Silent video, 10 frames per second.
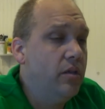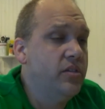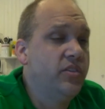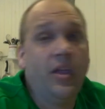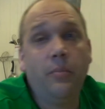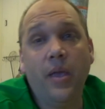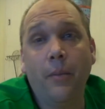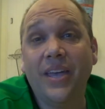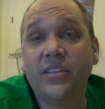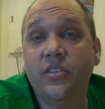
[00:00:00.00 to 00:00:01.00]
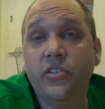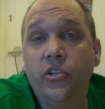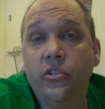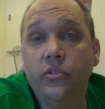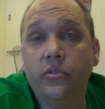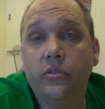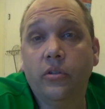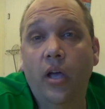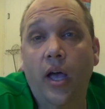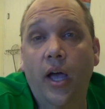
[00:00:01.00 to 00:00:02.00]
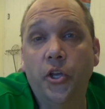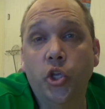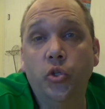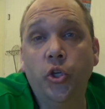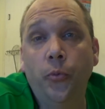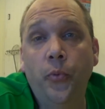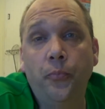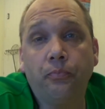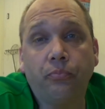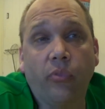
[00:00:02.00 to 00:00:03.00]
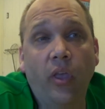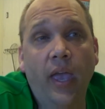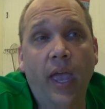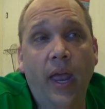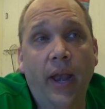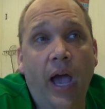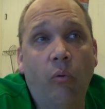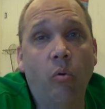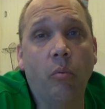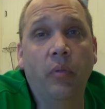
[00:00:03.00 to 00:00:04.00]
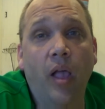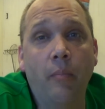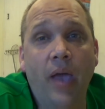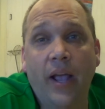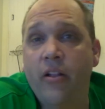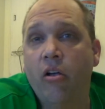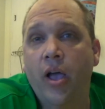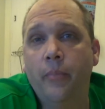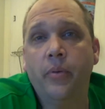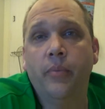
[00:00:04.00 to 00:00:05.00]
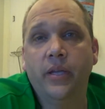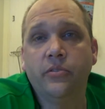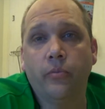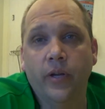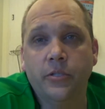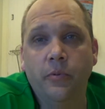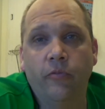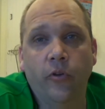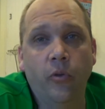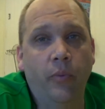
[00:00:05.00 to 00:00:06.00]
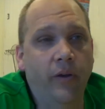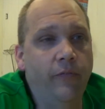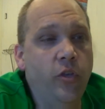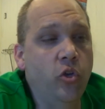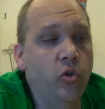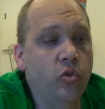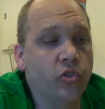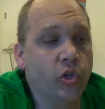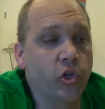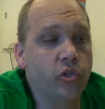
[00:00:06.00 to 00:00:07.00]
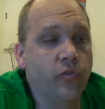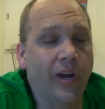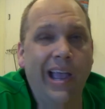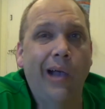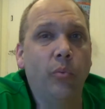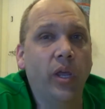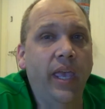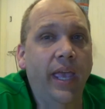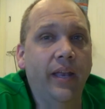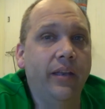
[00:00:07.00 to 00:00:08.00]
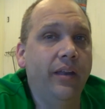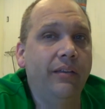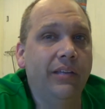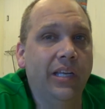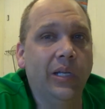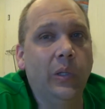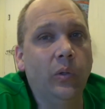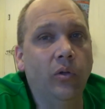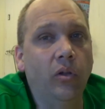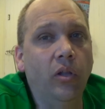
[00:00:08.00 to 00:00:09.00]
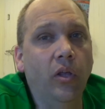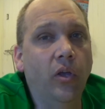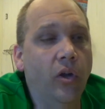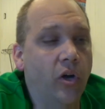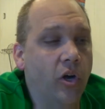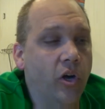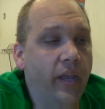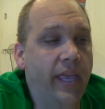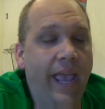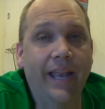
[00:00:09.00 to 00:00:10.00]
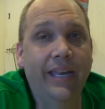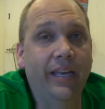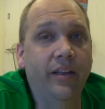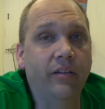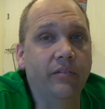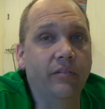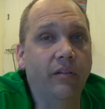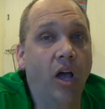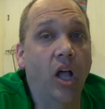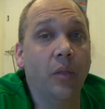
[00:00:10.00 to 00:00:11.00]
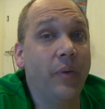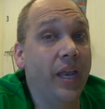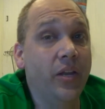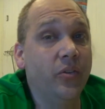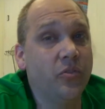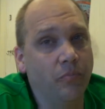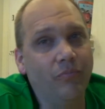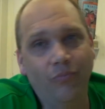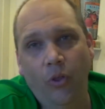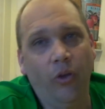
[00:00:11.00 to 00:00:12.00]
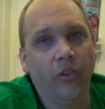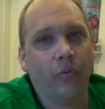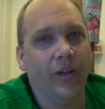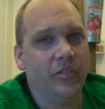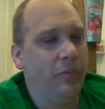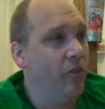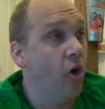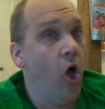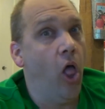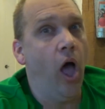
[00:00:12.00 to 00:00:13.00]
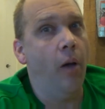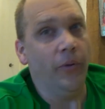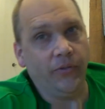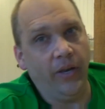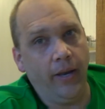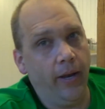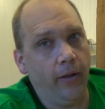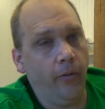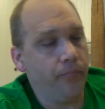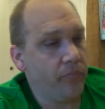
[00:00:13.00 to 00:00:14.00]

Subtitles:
Send me a message on YouTube, and I will reply back, and I'll copy and paste the recipe for you. But if you search for Cowboy Candy in Google or candied jalapenos, you'll get the recipe. They're all almost identical.